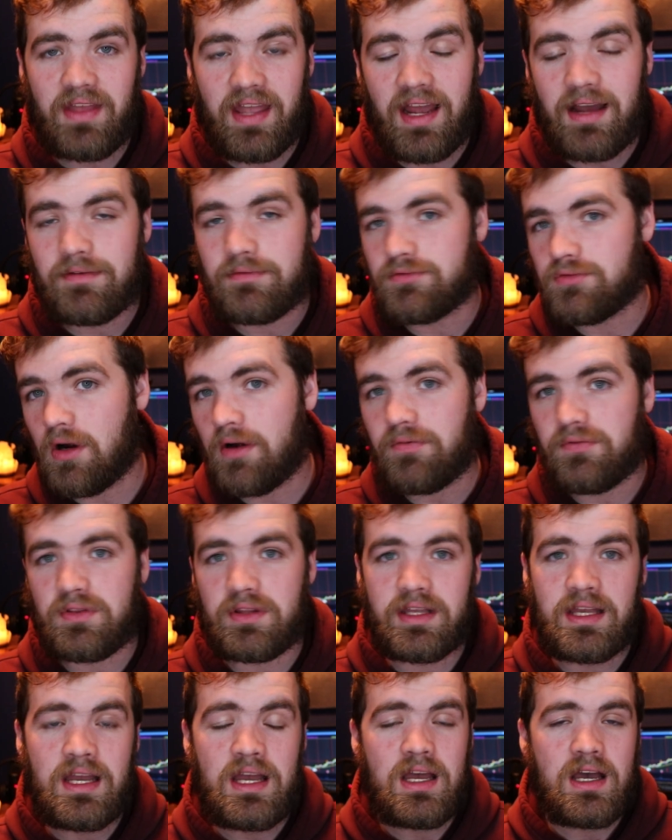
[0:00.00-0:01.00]
They have
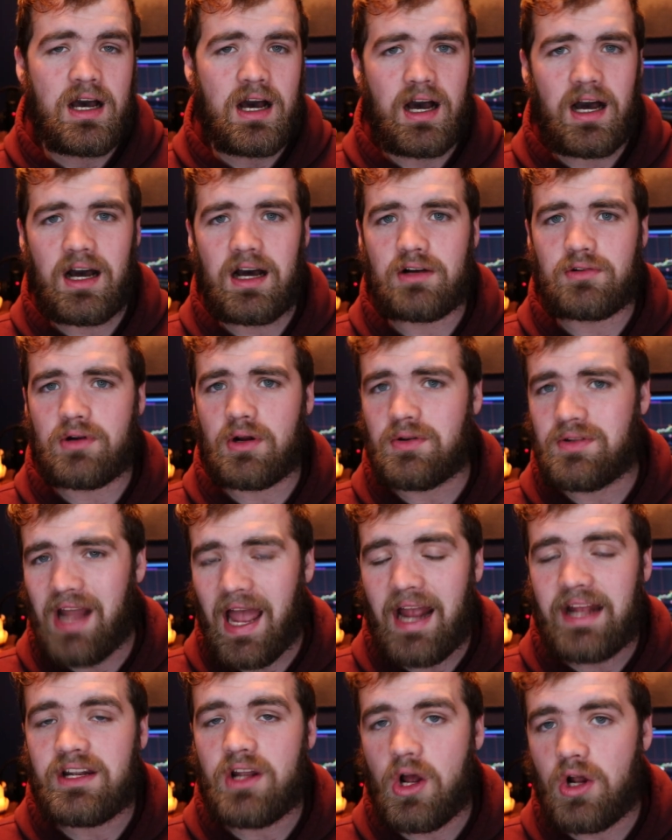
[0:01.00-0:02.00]
roughly uh, around
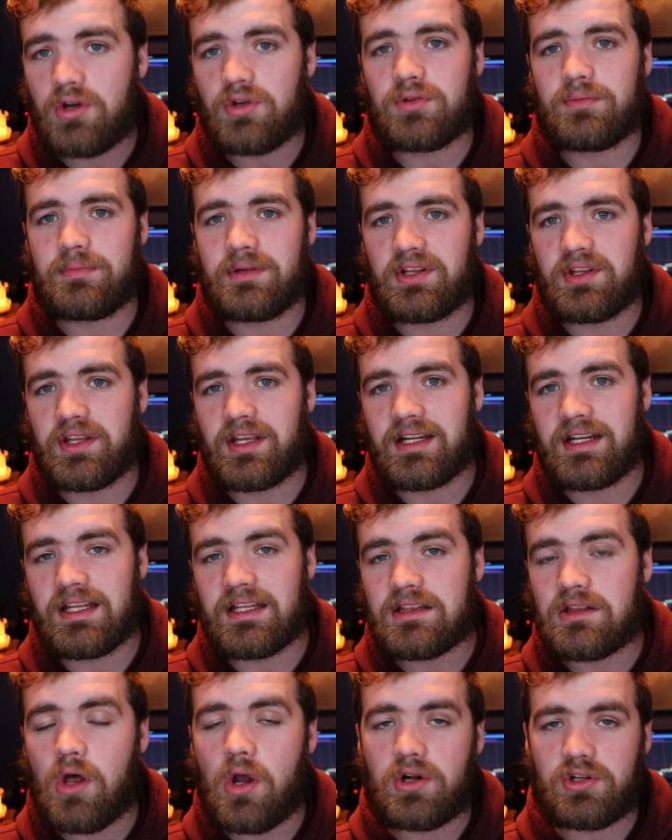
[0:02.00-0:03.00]
900 million
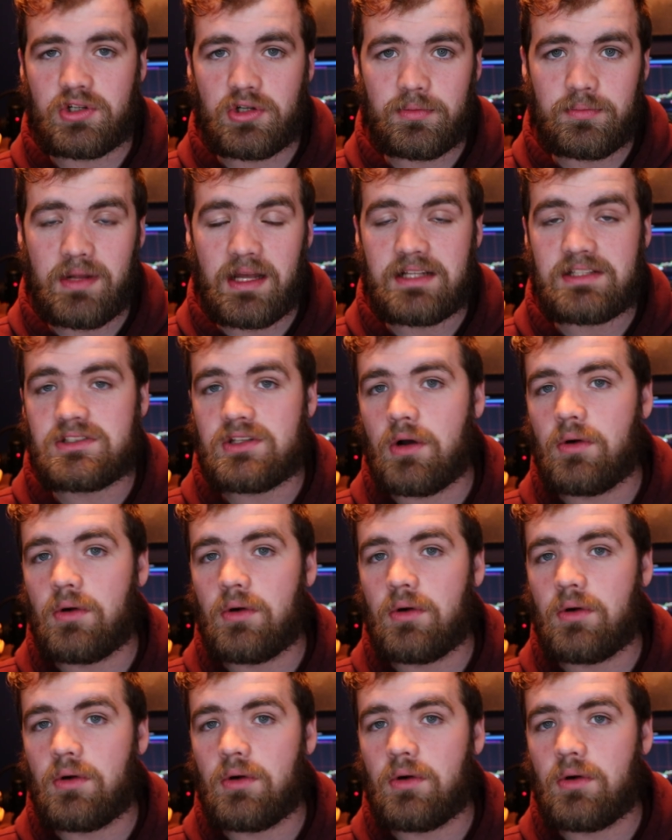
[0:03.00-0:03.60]
in long-term debt.